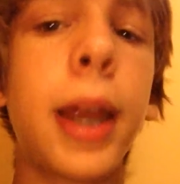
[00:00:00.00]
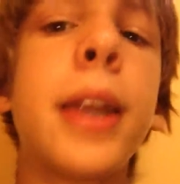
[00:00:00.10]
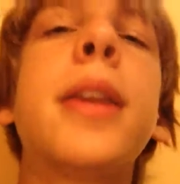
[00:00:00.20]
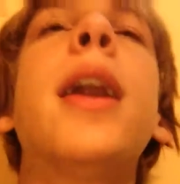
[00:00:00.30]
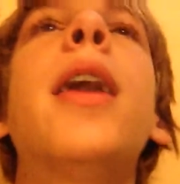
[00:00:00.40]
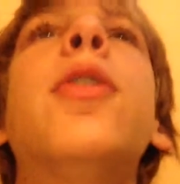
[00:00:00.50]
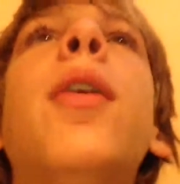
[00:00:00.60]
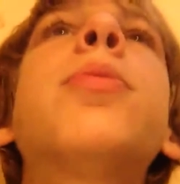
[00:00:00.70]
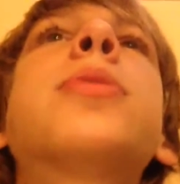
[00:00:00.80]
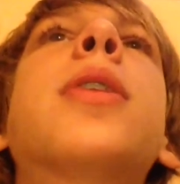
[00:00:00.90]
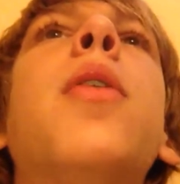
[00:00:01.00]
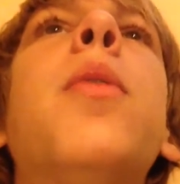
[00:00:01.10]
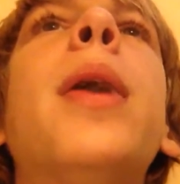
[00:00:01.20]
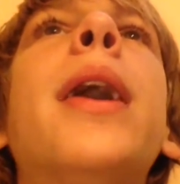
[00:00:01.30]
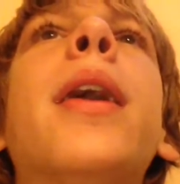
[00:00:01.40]
I did not know I was go
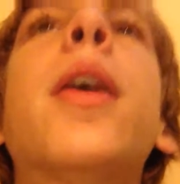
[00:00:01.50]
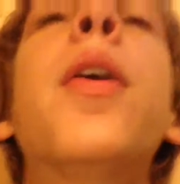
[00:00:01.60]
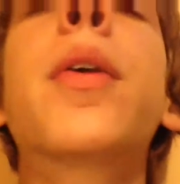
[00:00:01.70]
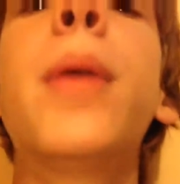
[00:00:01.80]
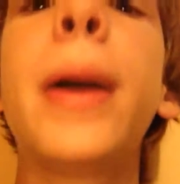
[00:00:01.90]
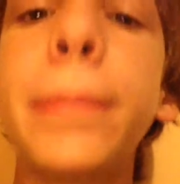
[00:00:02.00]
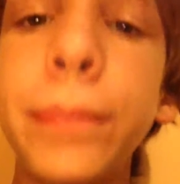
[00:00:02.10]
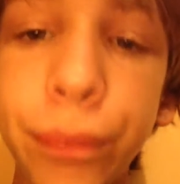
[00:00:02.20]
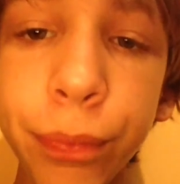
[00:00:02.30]
away, going away.